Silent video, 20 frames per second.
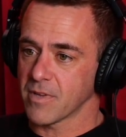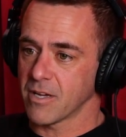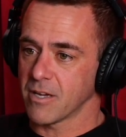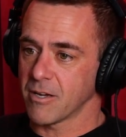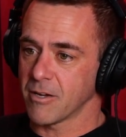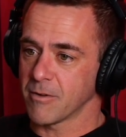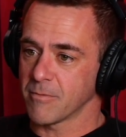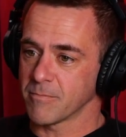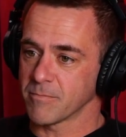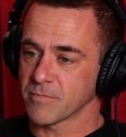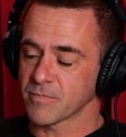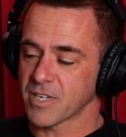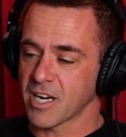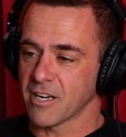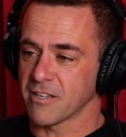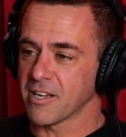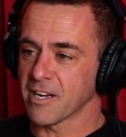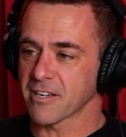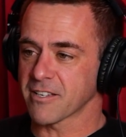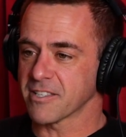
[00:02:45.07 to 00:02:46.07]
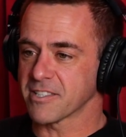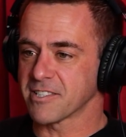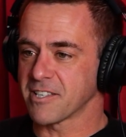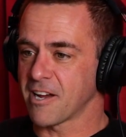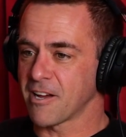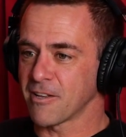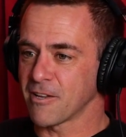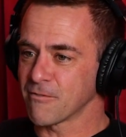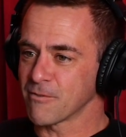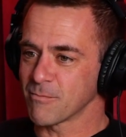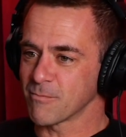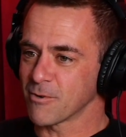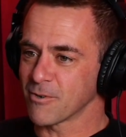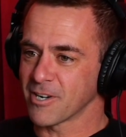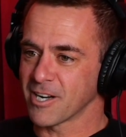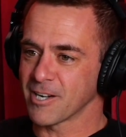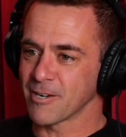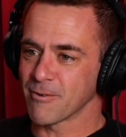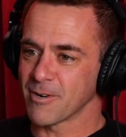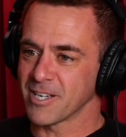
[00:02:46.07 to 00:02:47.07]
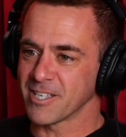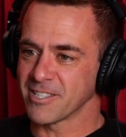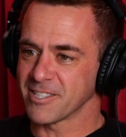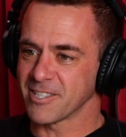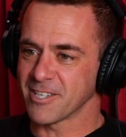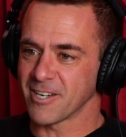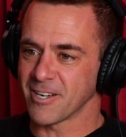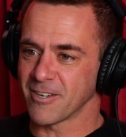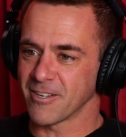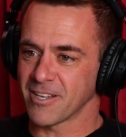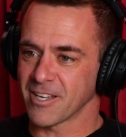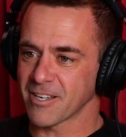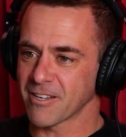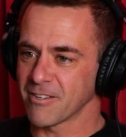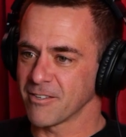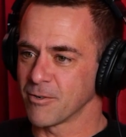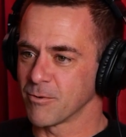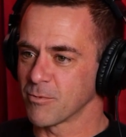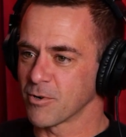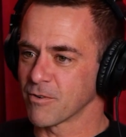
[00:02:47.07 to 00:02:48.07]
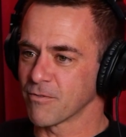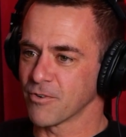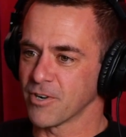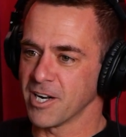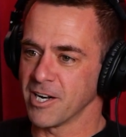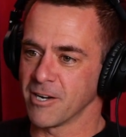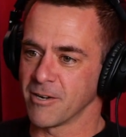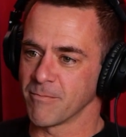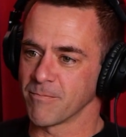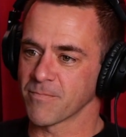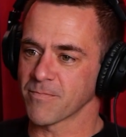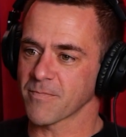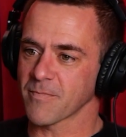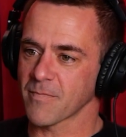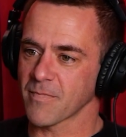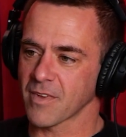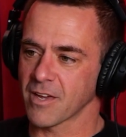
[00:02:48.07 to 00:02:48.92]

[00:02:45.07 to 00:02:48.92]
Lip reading: Kind of like the style of it more anyways, you know, like a little more freedom.